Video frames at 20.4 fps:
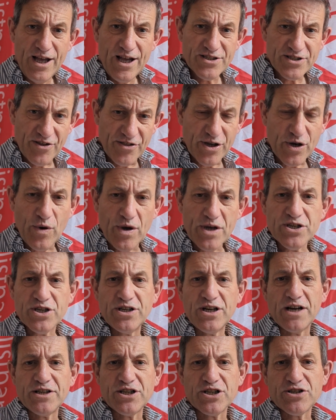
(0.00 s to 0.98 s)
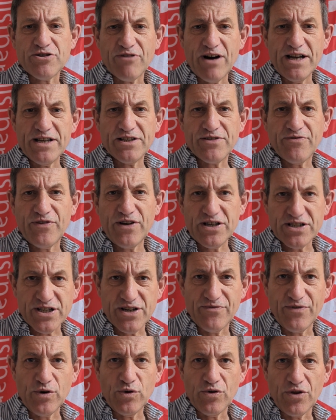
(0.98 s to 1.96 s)
So the question I just raised first
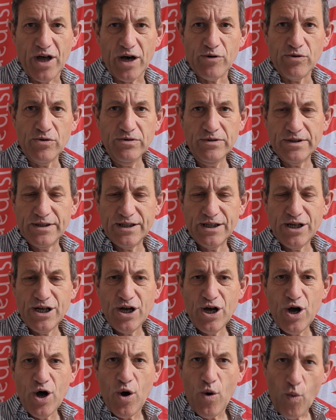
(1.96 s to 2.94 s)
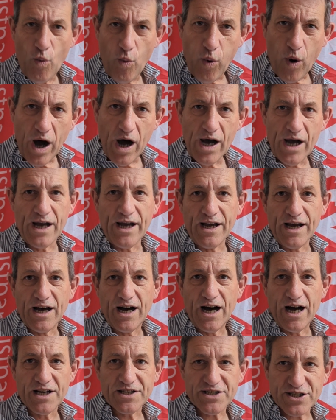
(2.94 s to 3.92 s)
of all, though, why
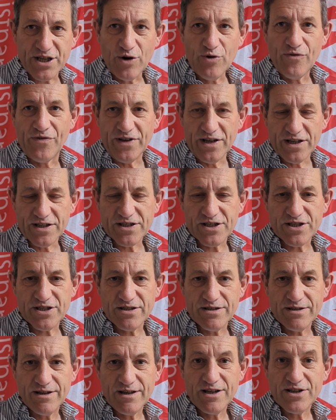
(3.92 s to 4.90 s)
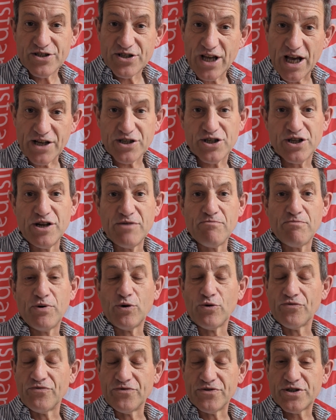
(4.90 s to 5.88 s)
are Soviets such an
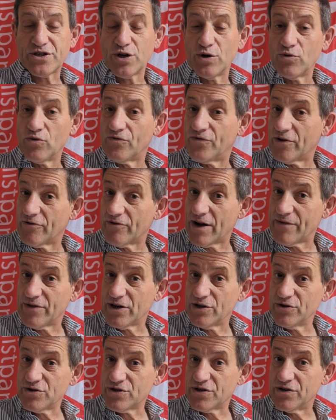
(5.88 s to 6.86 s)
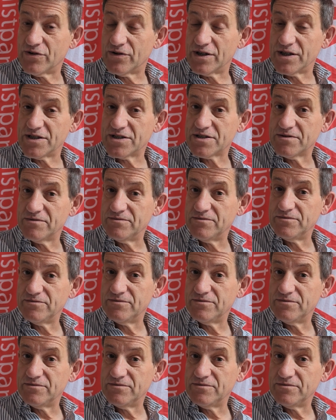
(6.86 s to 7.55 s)
important tool for revolutionaries?